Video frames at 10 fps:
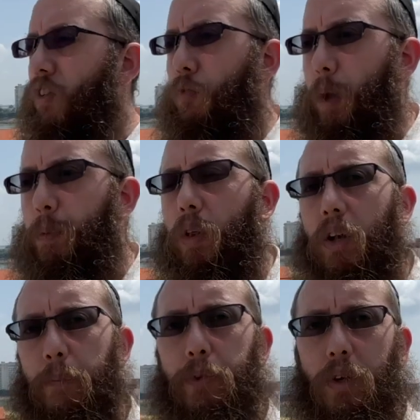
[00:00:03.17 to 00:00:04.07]
of people
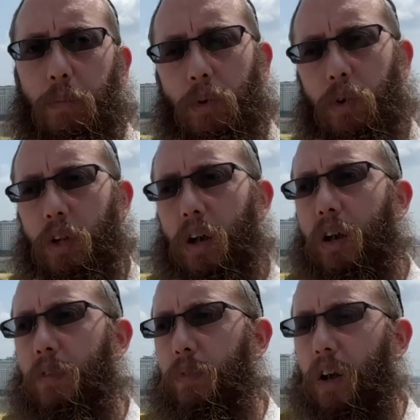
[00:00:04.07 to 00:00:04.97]
come to
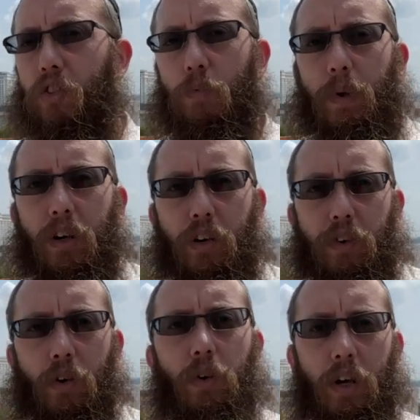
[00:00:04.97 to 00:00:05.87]
Cambodia as part of
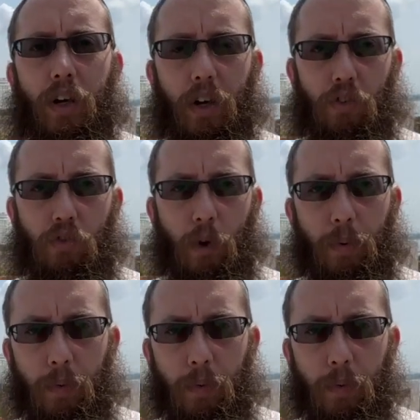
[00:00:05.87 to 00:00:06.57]
an organized trip.